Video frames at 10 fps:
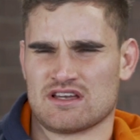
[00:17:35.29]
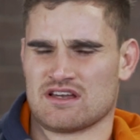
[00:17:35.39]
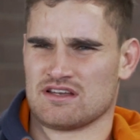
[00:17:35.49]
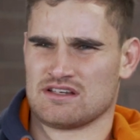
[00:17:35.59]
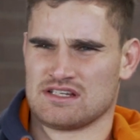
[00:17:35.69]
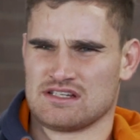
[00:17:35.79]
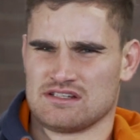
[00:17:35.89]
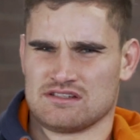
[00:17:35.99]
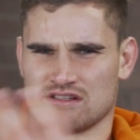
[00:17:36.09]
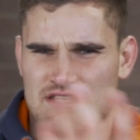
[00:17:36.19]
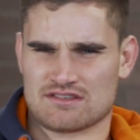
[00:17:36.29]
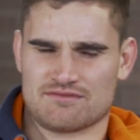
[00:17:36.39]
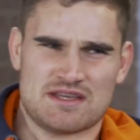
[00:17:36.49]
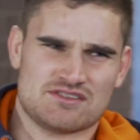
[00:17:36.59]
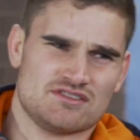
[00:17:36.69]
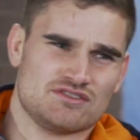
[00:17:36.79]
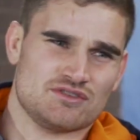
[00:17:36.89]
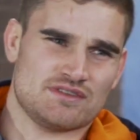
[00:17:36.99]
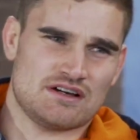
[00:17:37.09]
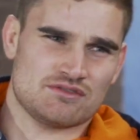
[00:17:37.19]
As I've mentioned,
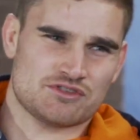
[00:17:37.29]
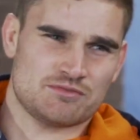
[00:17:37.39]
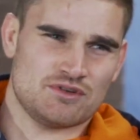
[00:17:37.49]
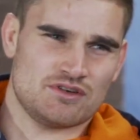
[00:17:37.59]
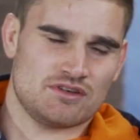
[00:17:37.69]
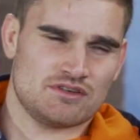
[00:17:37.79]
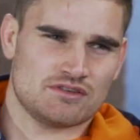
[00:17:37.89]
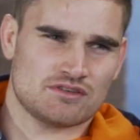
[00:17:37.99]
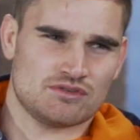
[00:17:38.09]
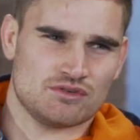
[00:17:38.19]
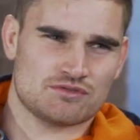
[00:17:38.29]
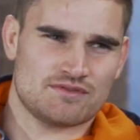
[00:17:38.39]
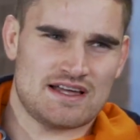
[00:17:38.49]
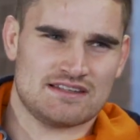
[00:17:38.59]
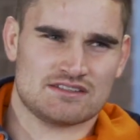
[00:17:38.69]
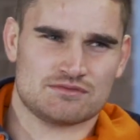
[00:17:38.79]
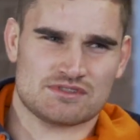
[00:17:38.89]
doing that entrepreneur course with Atlas,